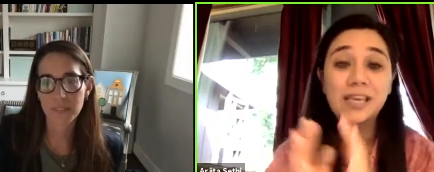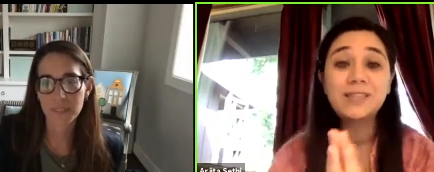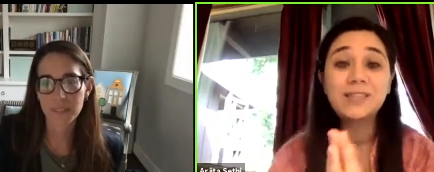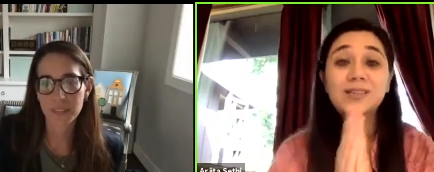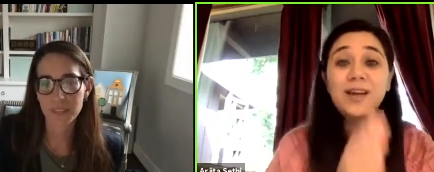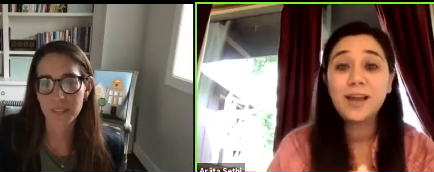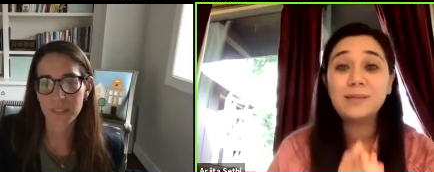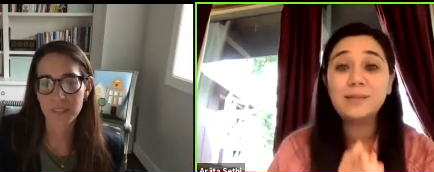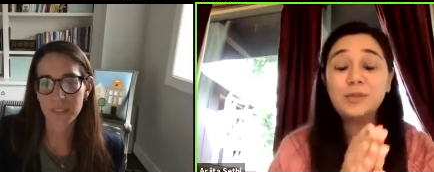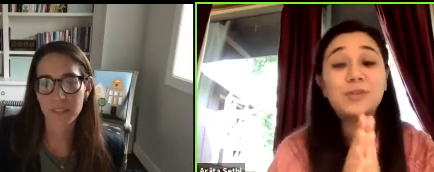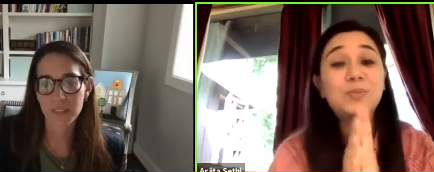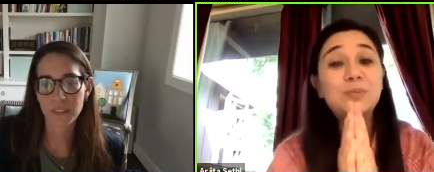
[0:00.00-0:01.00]
Speaker 1: the time
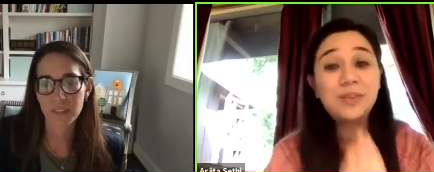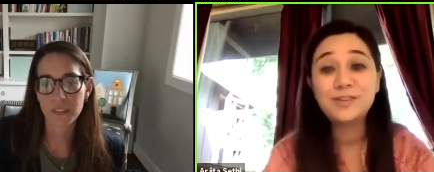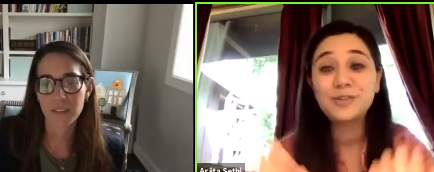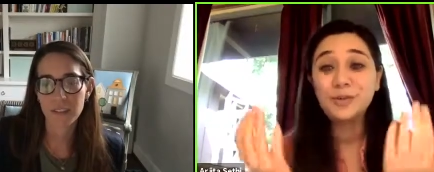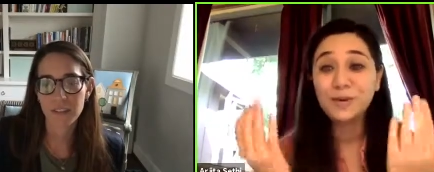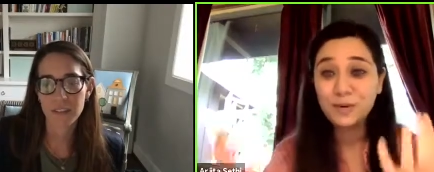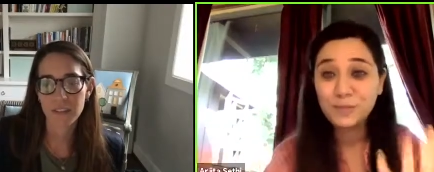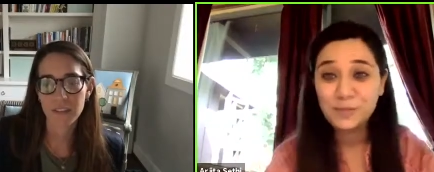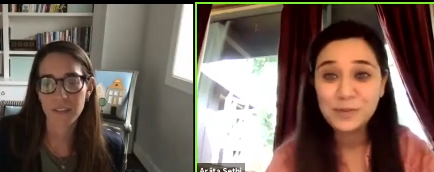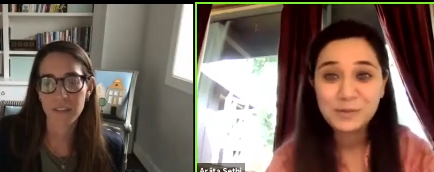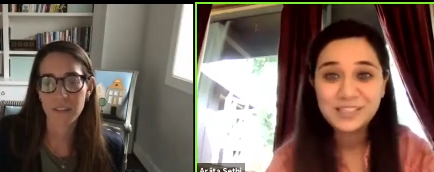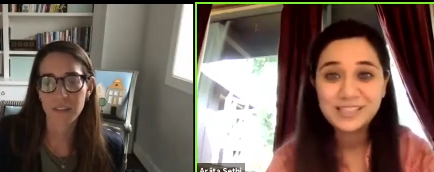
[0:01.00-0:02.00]
to speak to our
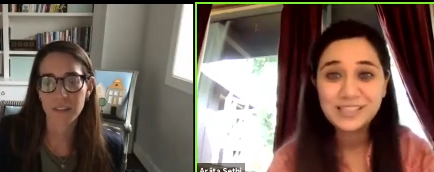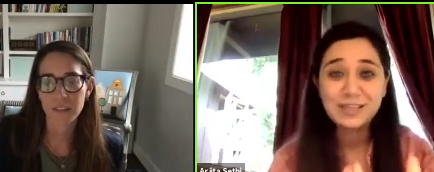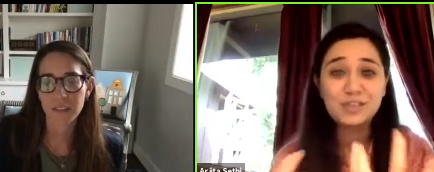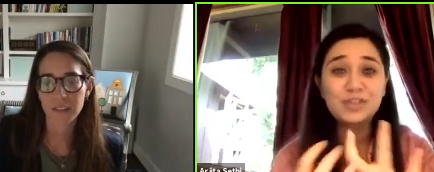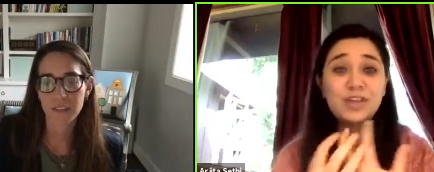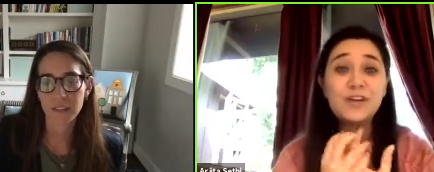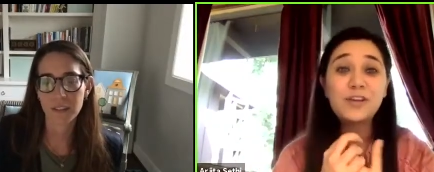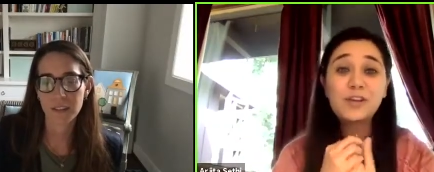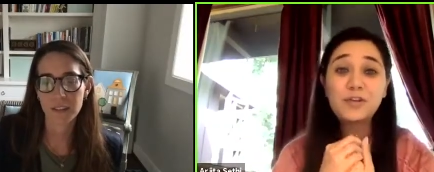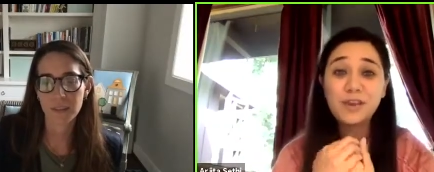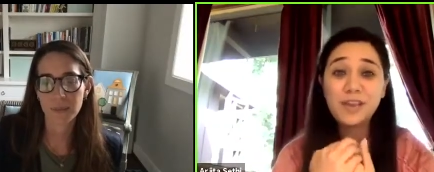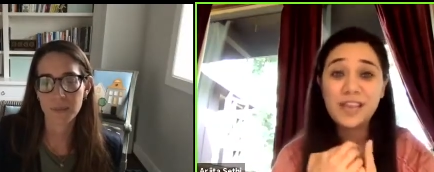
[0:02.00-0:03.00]
community, sharing
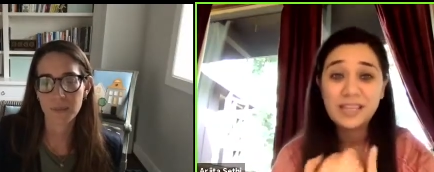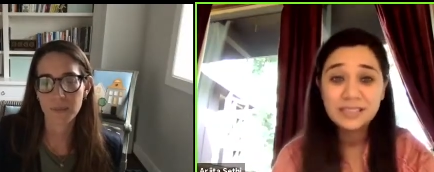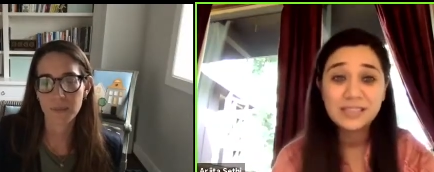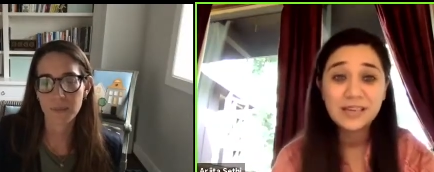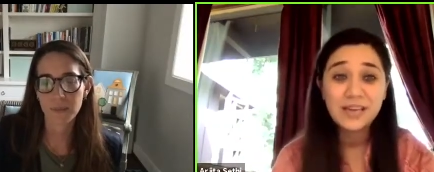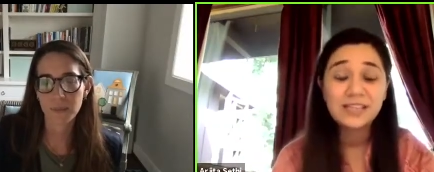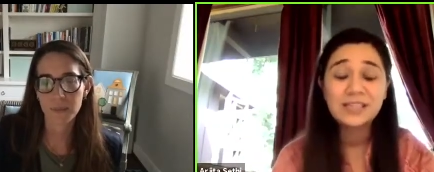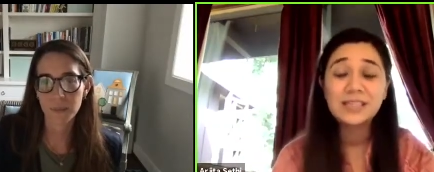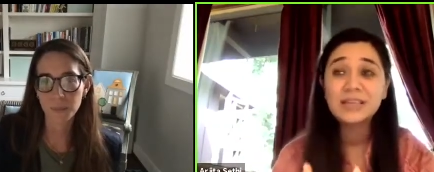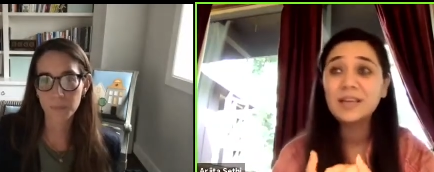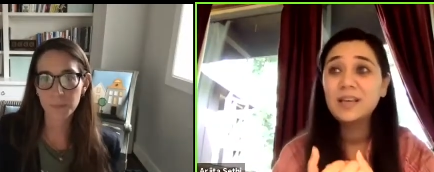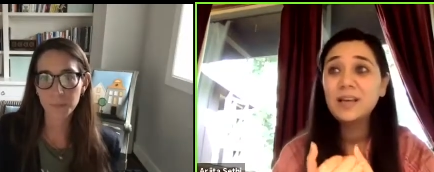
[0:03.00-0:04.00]
your
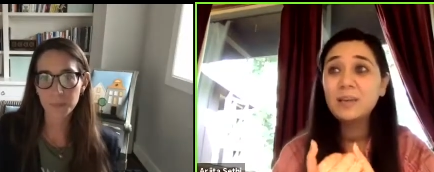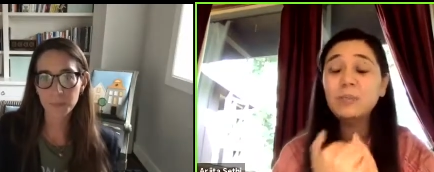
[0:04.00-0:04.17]
insights, and